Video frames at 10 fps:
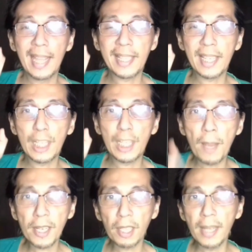It's a
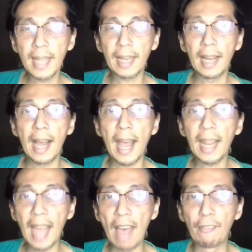special link
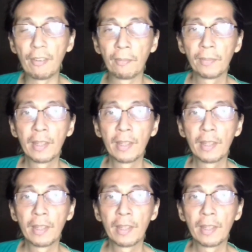I have